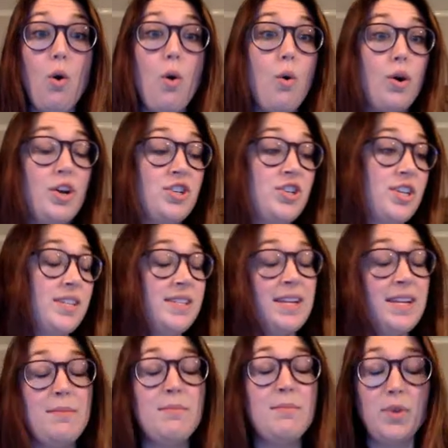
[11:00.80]
or just
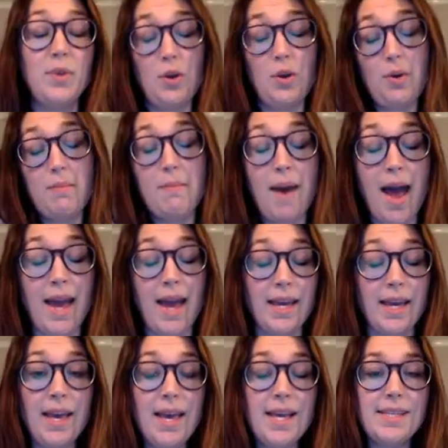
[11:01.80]
in
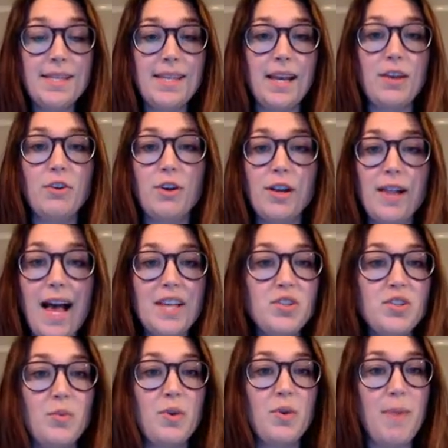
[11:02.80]
my second grade
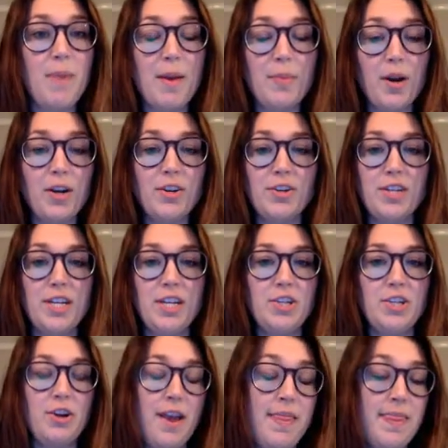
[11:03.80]
classroom with my partner
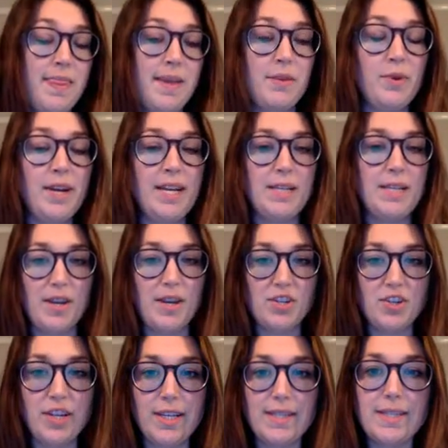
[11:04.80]
teacher and the reading
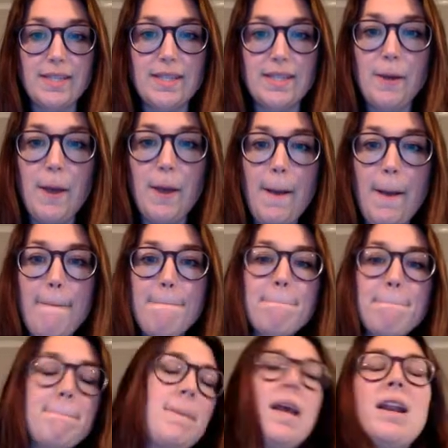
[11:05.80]
specialist.
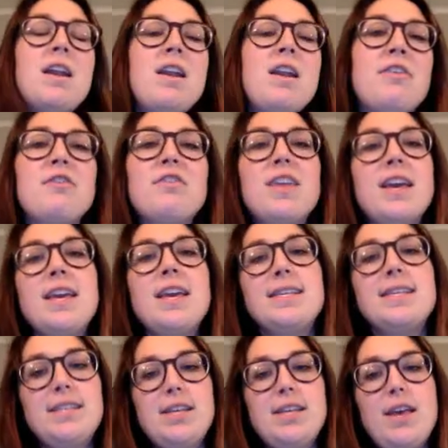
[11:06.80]
And another thing
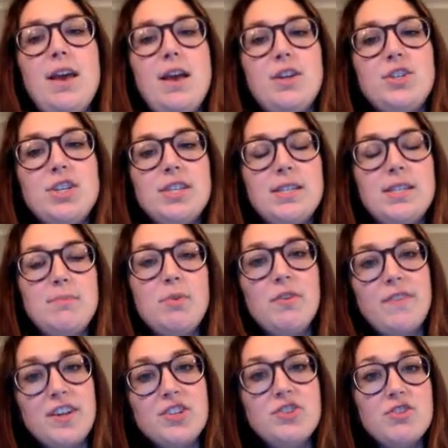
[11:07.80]
is just
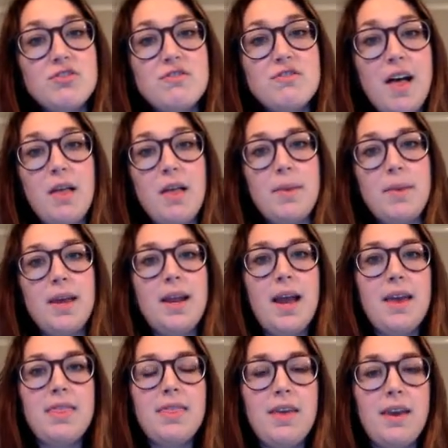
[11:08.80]
professional development.
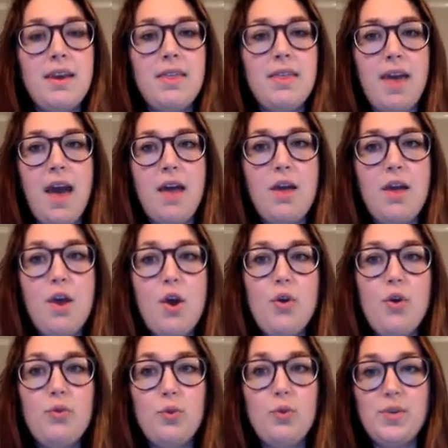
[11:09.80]
I think that
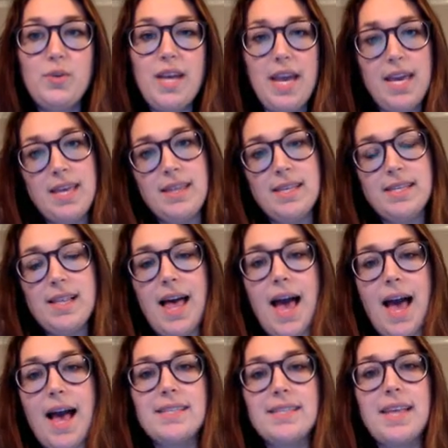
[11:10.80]
through taking this
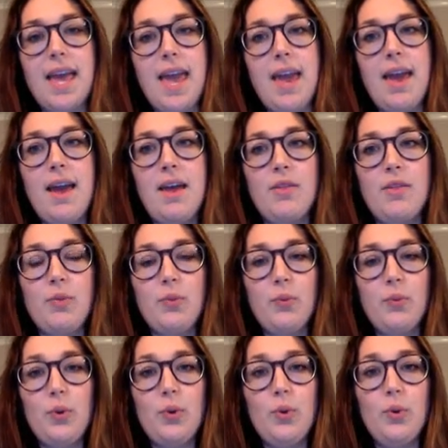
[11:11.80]
class and
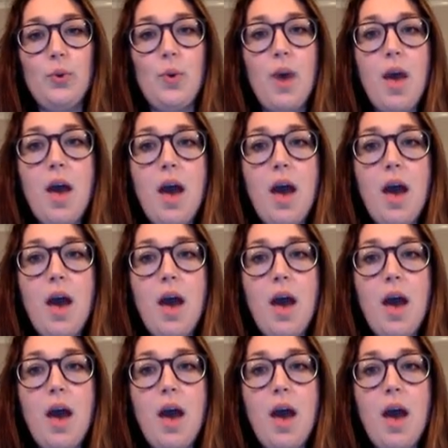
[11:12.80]
through